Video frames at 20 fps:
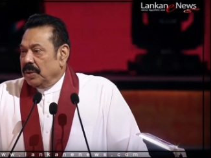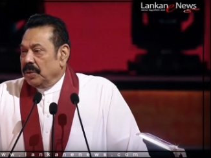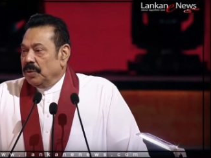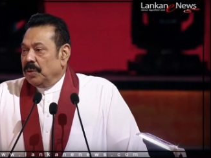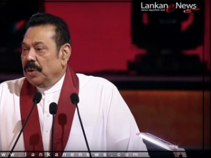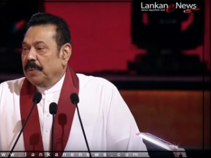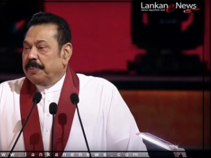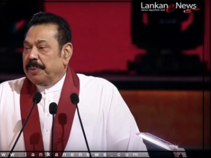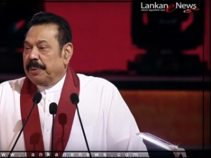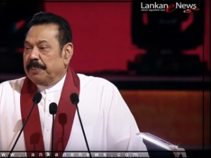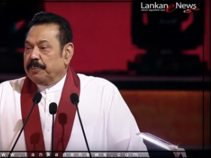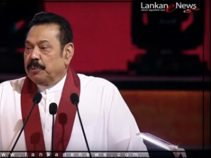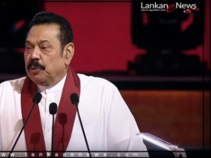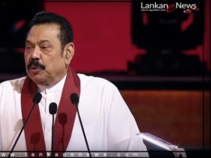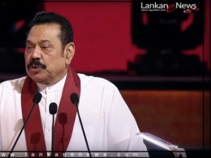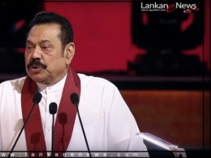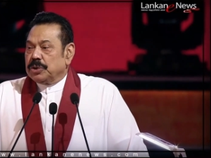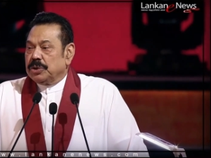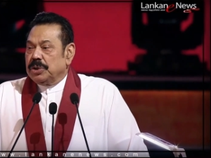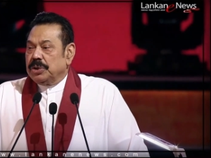your
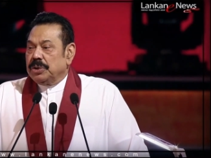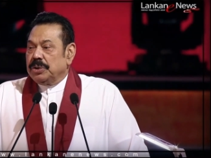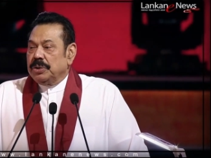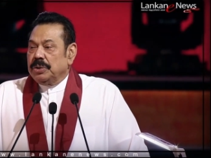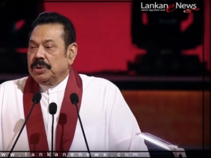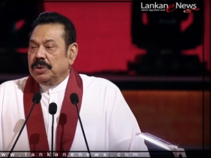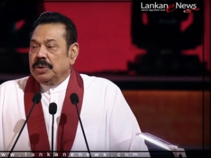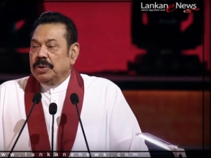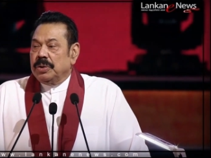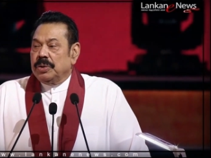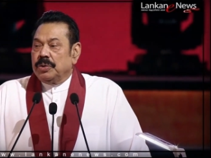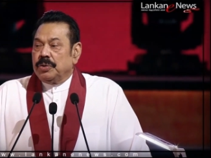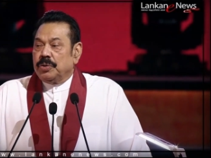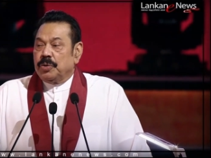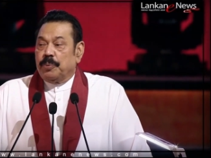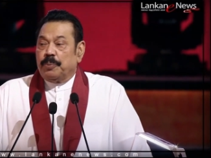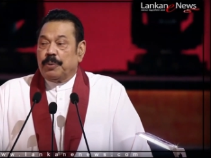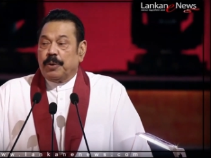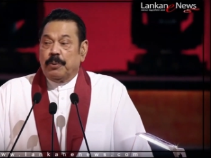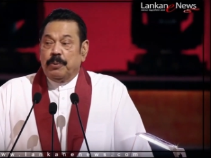proposal
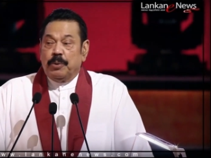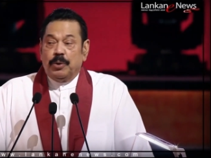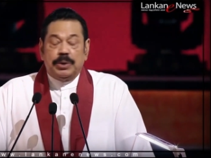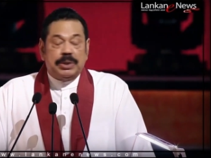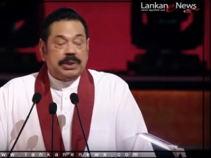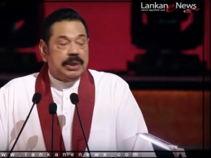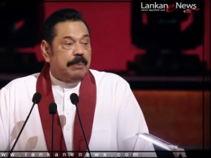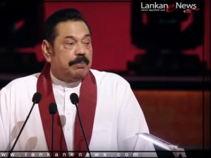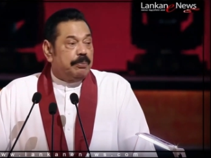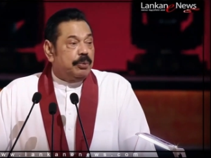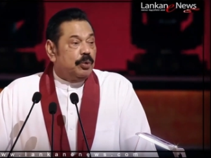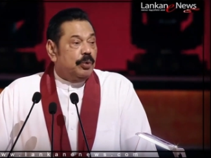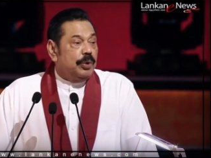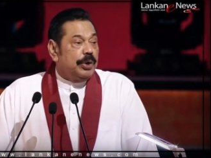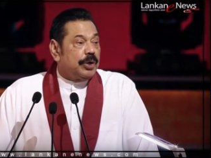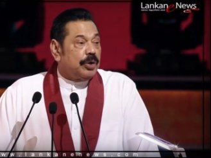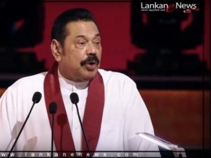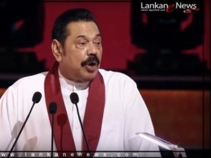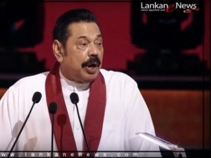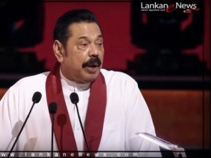to promote a blue
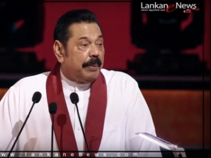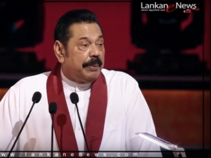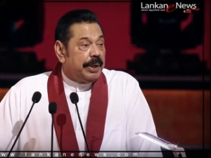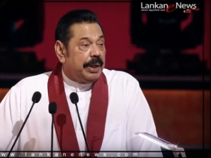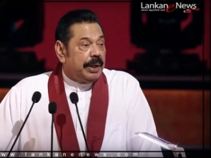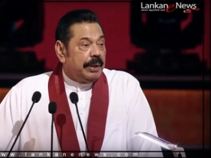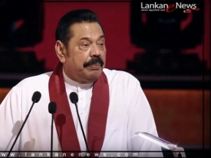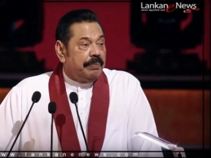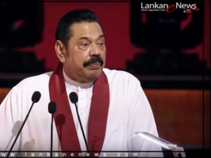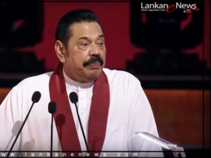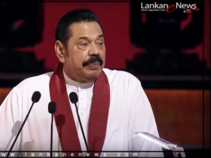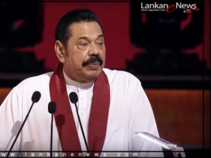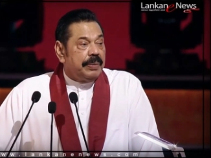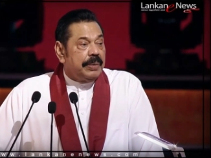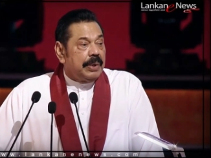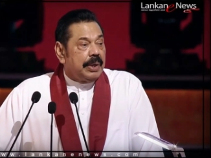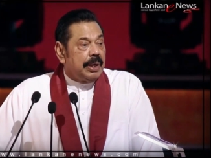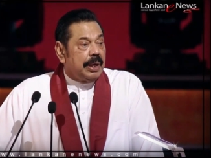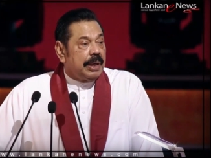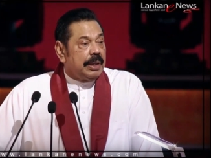economy
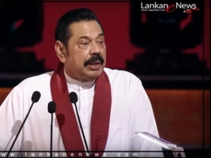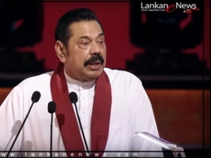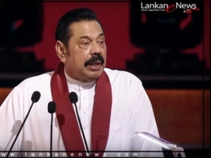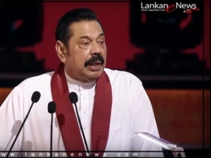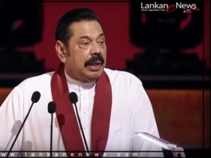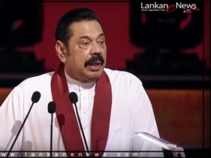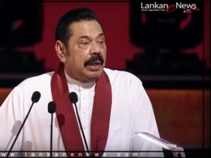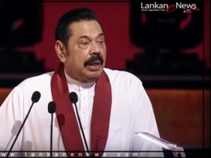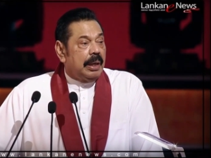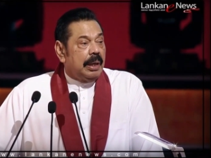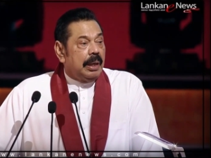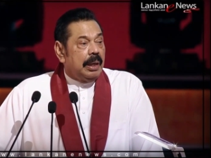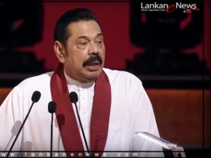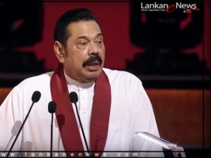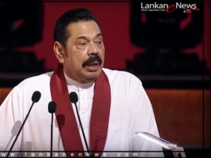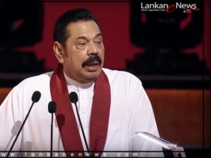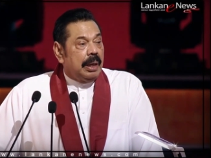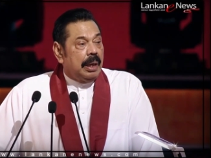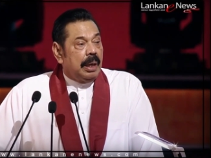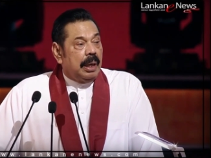in the
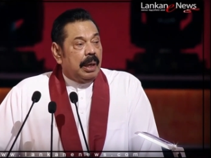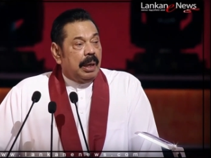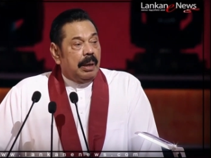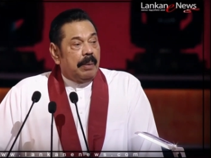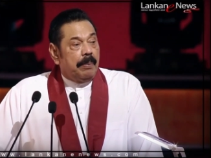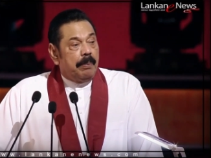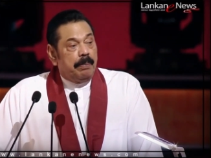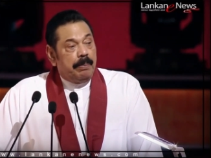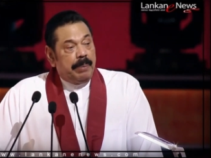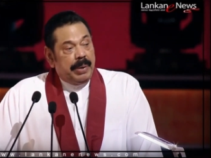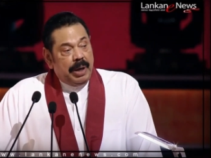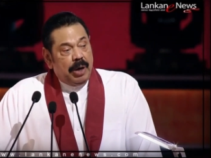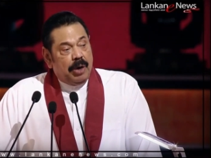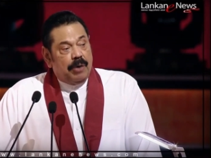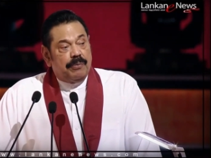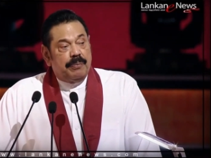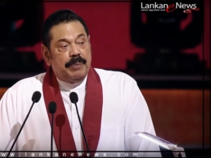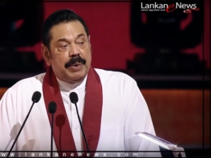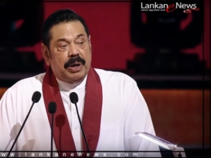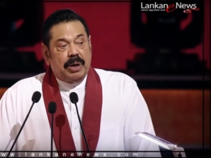Bay
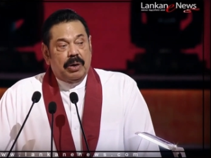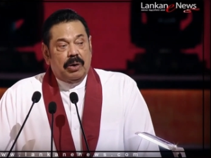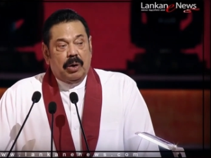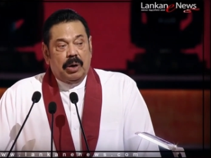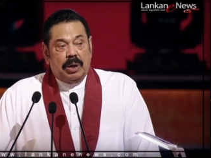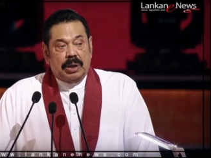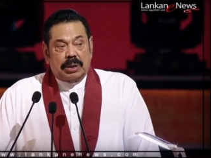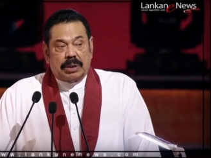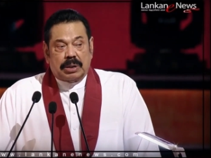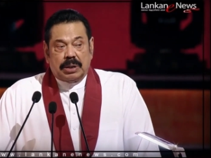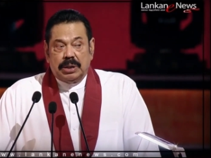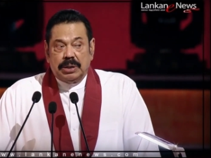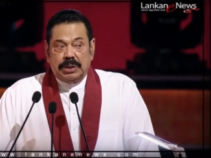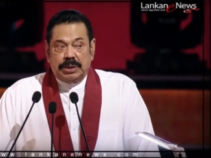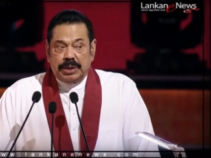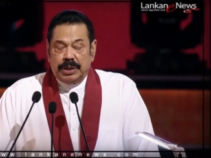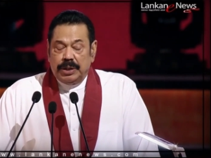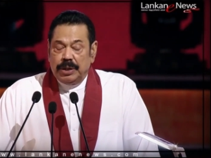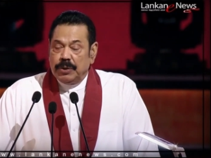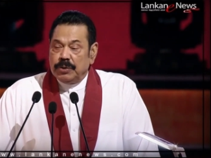of Bengal
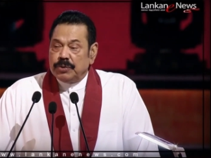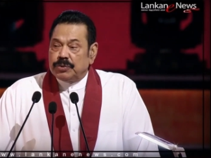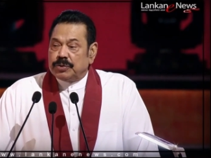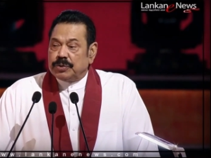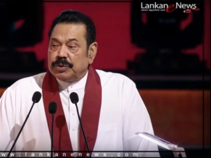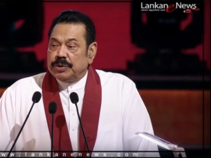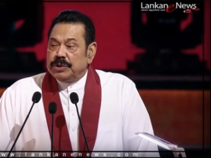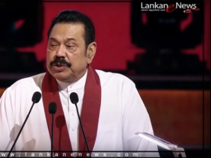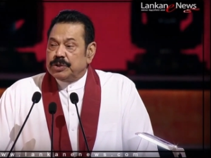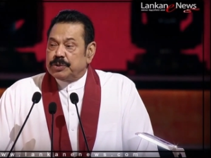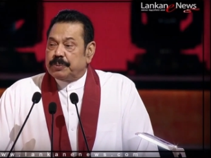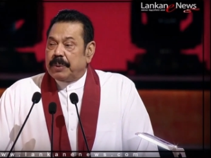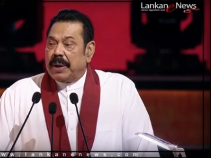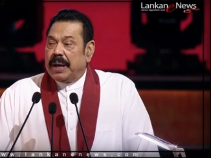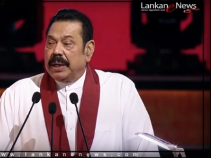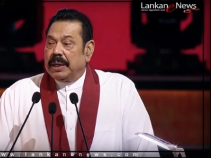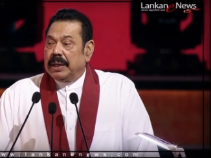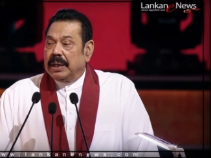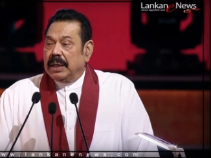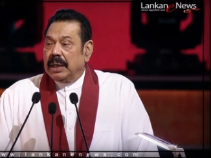continues to
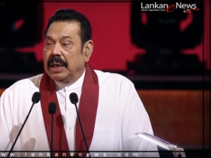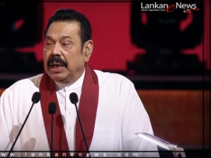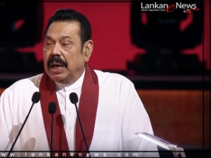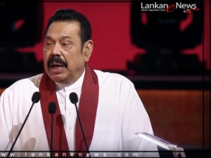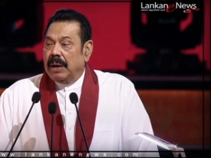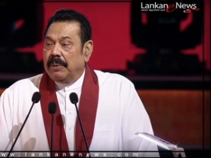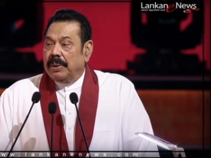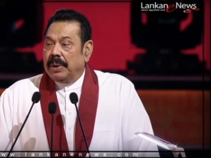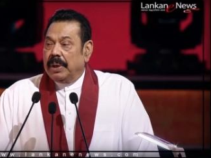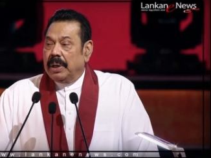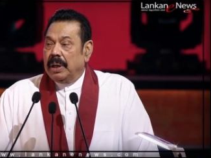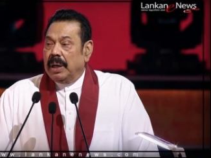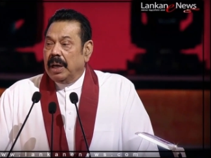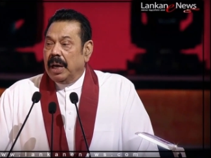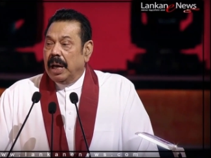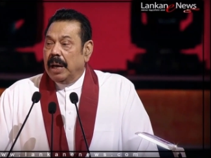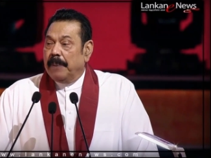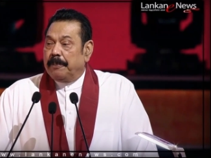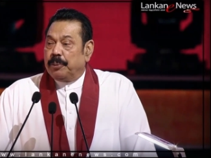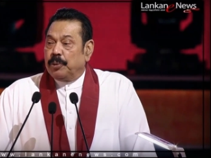inspire our
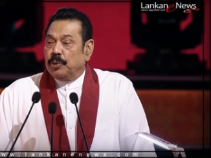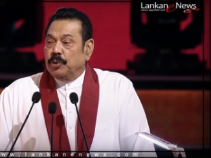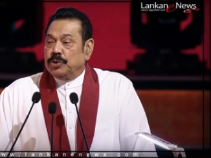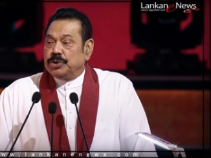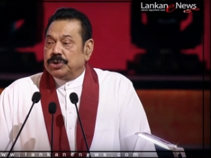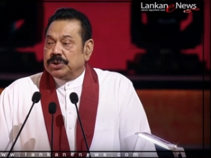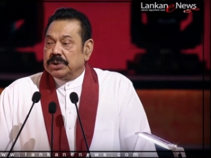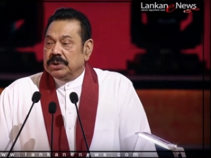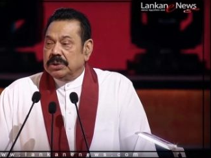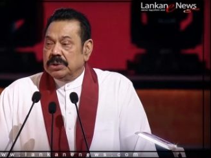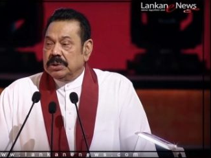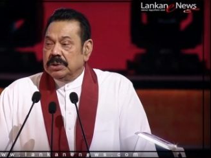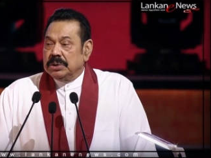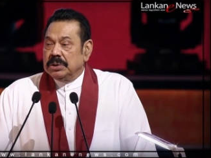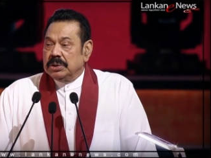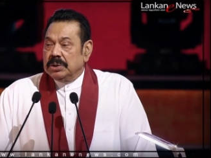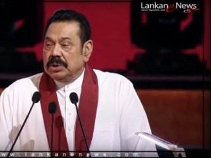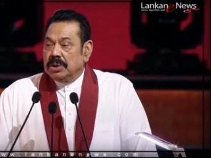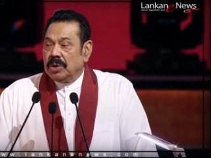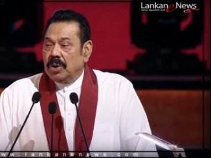approach
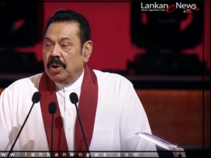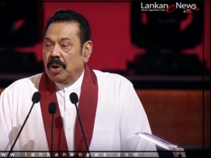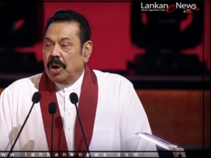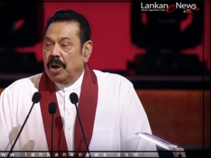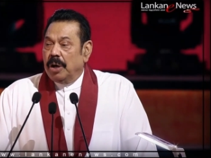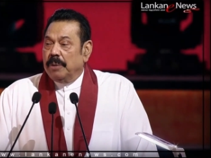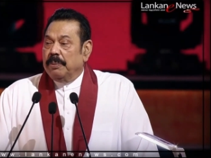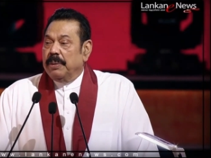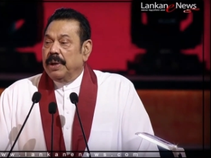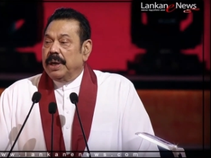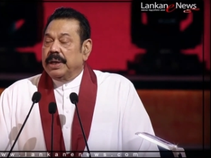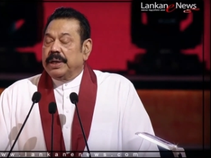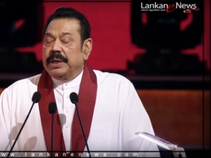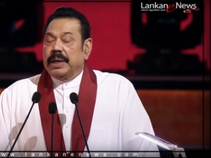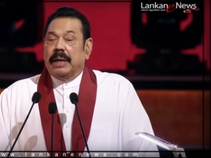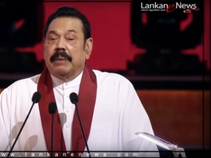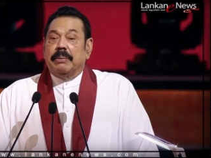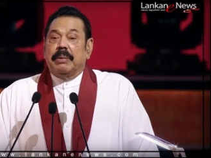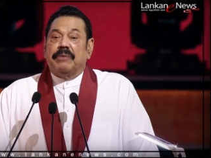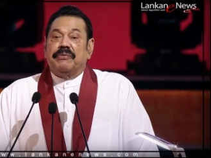on
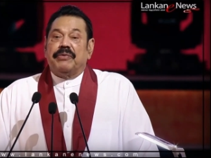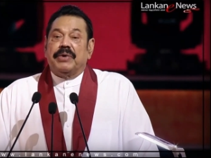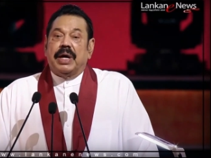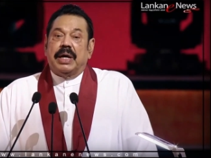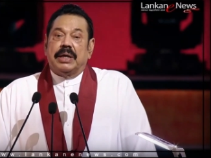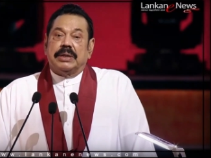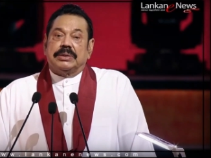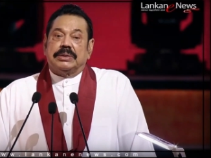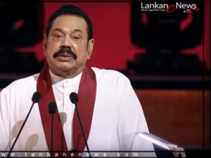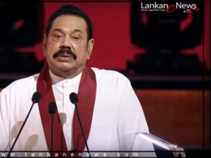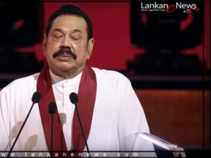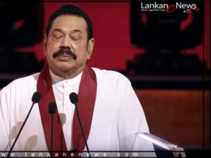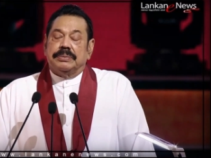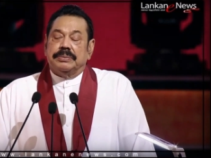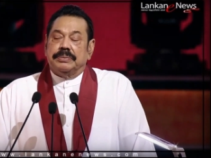maritime affairs.